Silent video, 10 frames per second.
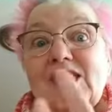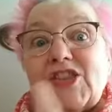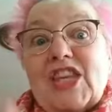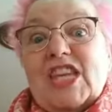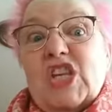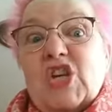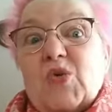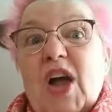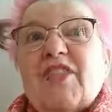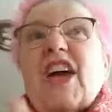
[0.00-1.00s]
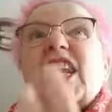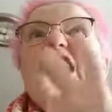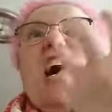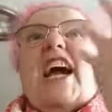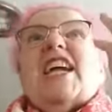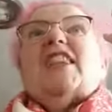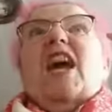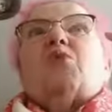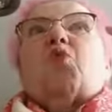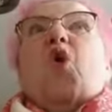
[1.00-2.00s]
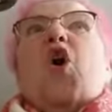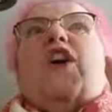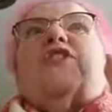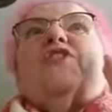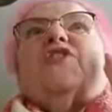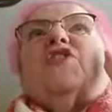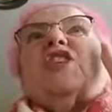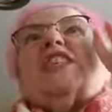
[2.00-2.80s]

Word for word: within you. That lion that roars.